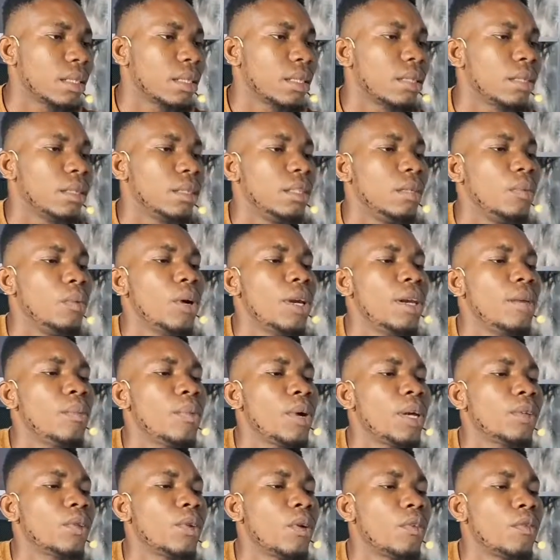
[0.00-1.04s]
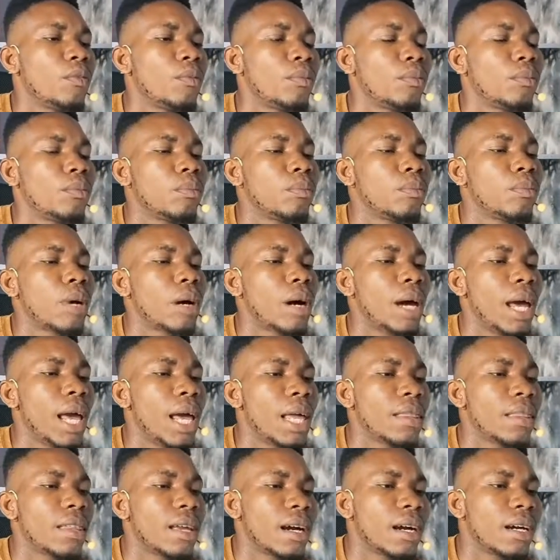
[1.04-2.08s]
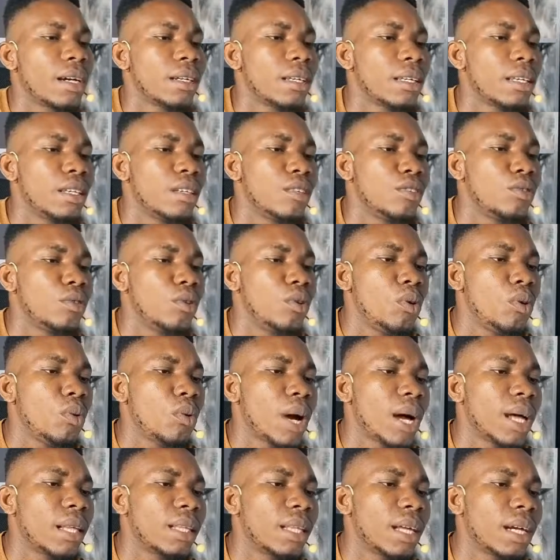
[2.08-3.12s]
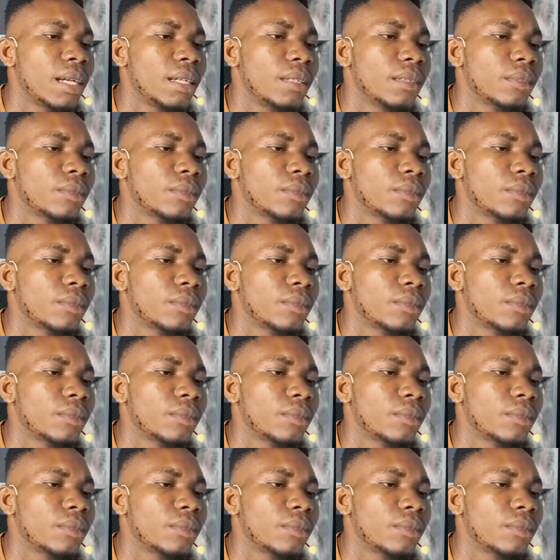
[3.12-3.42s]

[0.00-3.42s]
the boiling point of ether is lower than